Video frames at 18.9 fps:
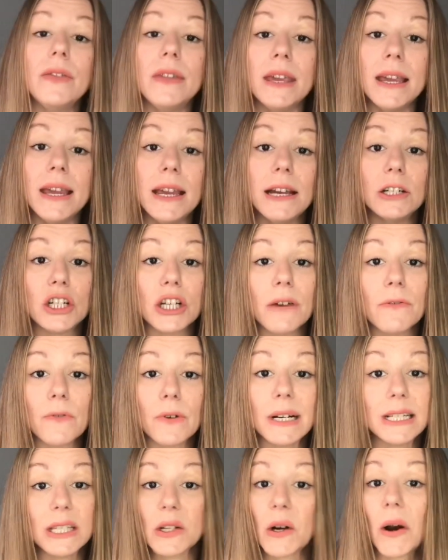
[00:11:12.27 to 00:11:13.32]
the
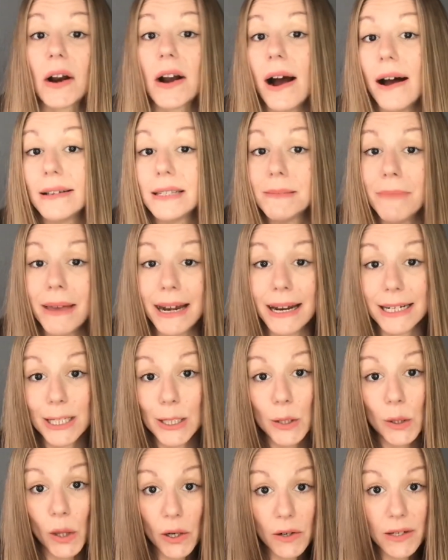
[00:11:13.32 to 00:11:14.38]
Jeffree Star
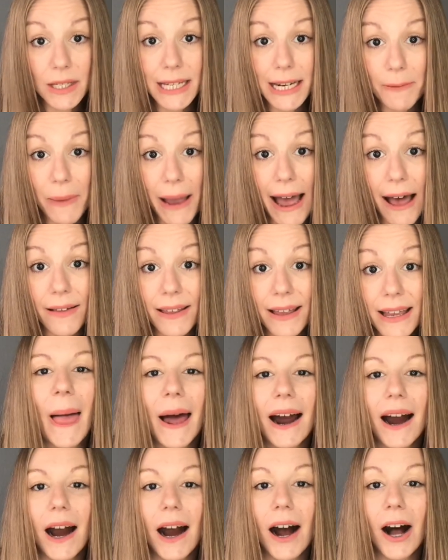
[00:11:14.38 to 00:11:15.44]
Cosmetics Thirsty palette,
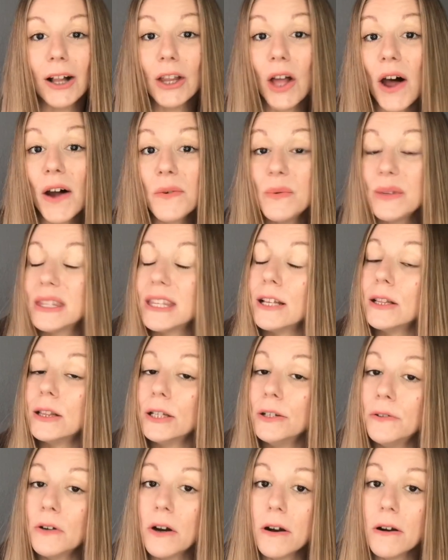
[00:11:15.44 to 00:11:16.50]
along with the
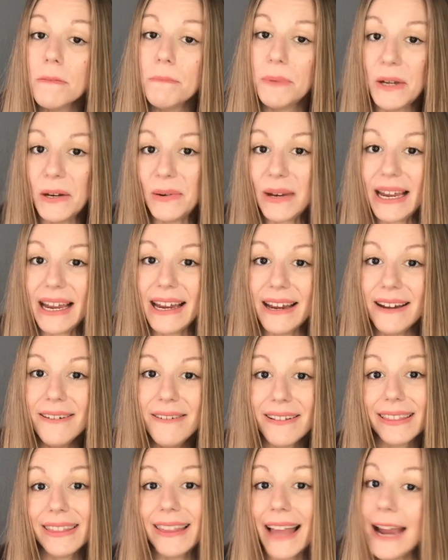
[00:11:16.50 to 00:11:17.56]
Lunar
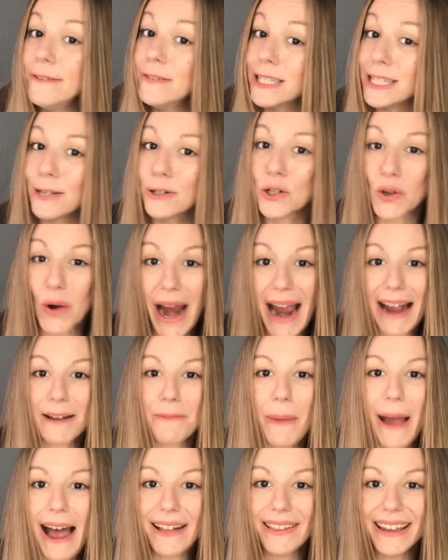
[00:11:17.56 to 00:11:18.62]
Beauty Life's a
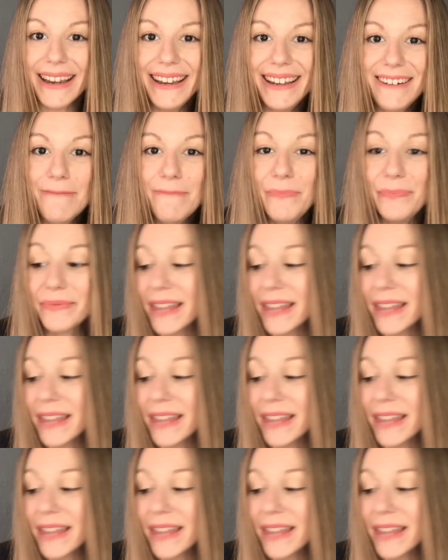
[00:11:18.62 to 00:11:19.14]
Drag palette.